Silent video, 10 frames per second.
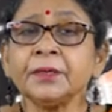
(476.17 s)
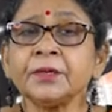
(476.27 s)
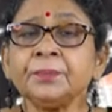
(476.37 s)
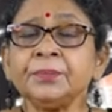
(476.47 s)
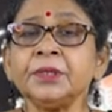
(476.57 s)

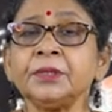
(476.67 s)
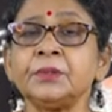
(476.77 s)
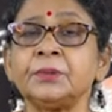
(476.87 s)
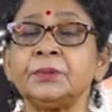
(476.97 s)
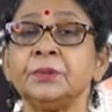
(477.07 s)

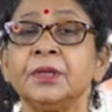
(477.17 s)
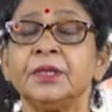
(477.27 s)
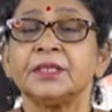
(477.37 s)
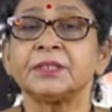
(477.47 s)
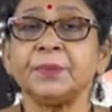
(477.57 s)
adapted to
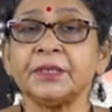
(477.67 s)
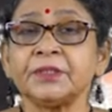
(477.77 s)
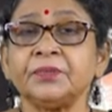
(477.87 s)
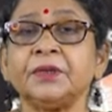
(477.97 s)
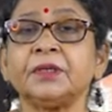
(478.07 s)

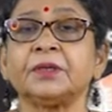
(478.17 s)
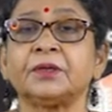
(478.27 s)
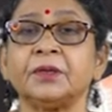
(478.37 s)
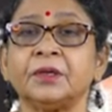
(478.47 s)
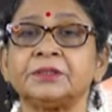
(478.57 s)
specific
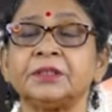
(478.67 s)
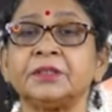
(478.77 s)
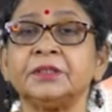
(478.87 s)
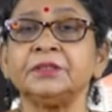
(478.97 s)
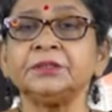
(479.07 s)

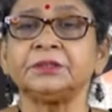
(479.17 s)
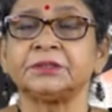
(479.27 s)
ecological